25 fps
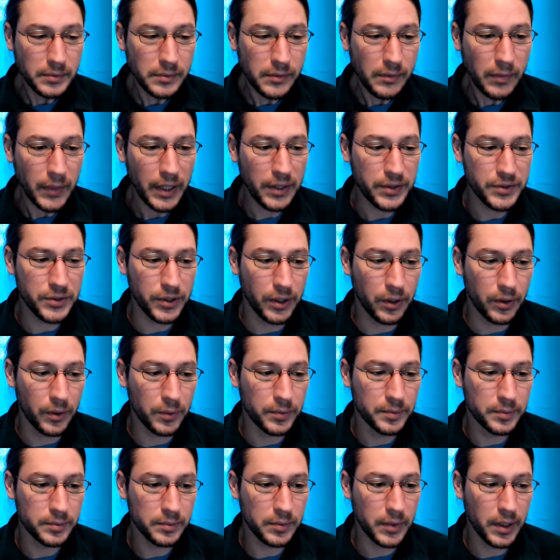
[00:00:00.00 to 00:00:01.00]
So,
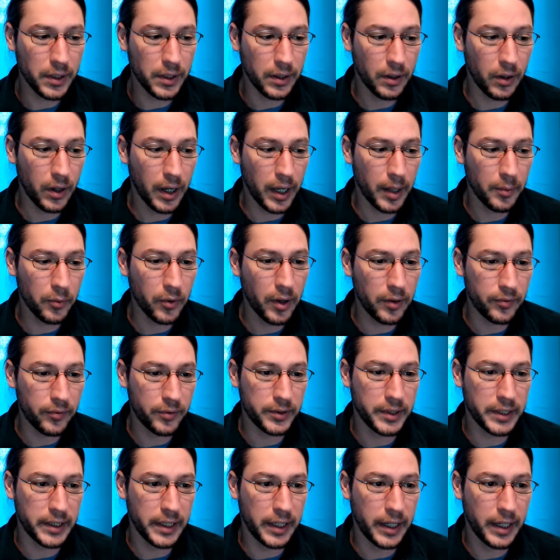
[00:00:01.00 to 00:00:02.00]
you know, I am grateful
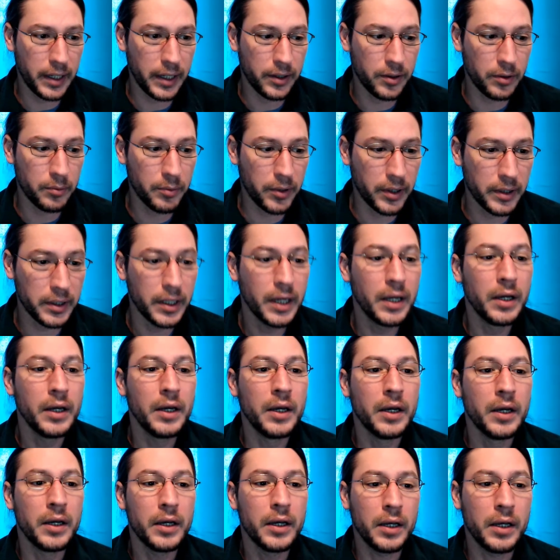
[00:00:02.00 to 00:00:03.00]
that I had her, but
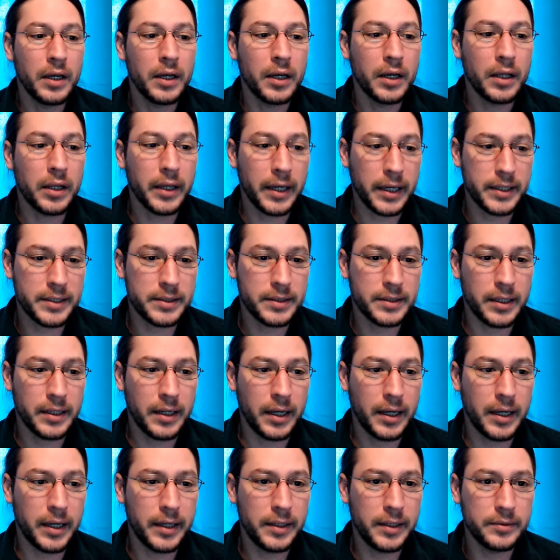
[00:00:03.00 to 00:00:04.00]
like I
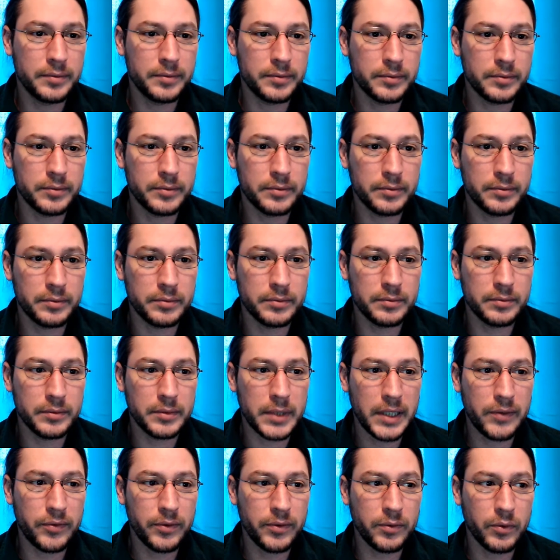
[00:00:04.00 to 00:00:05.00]
said,
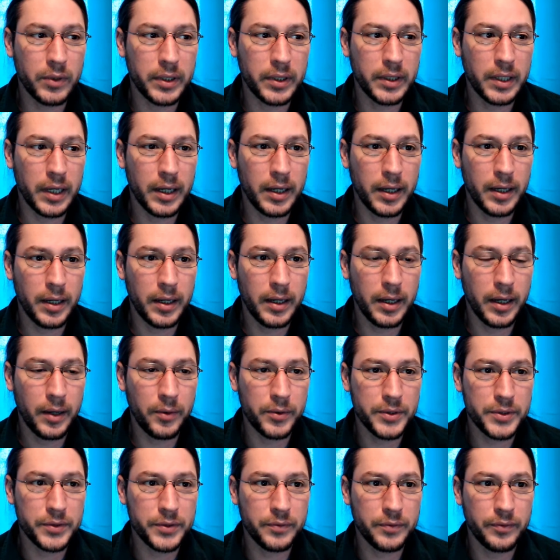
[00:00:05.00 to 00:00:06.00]
even when I
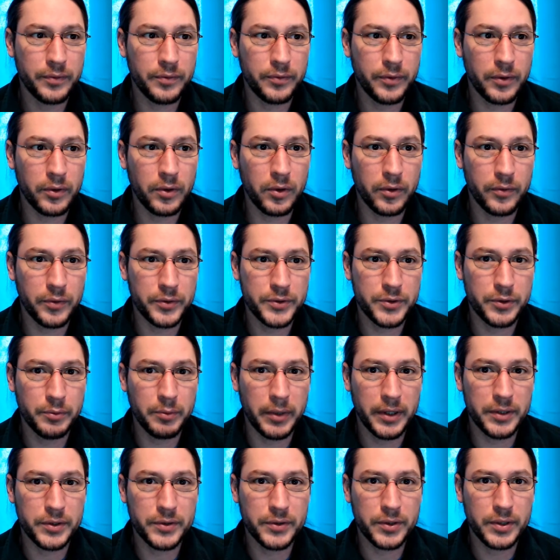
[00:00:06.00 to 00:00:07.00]
was furloughed for 2
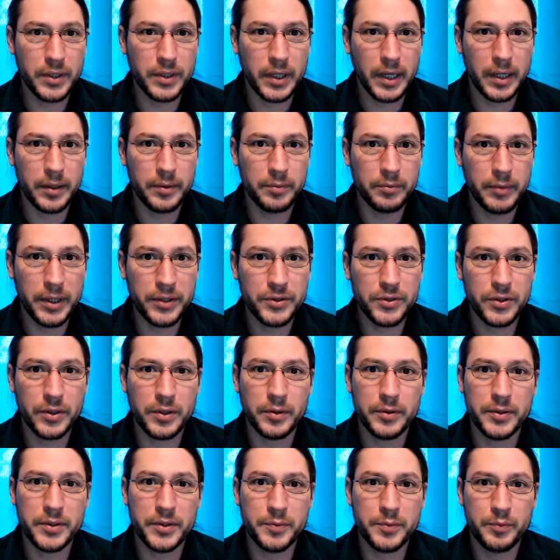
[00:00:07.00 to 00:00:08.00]
months, I made sure
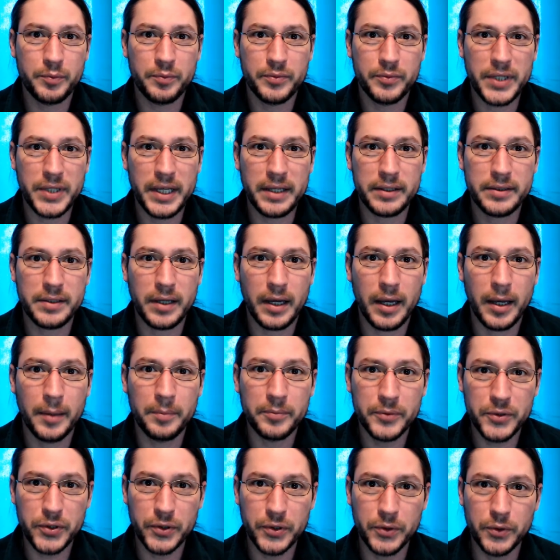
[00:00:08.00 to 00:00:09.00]
to take
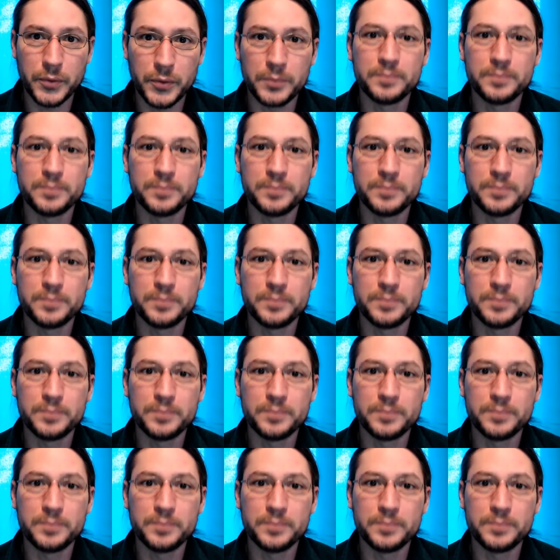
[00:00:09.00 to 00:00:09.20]
time to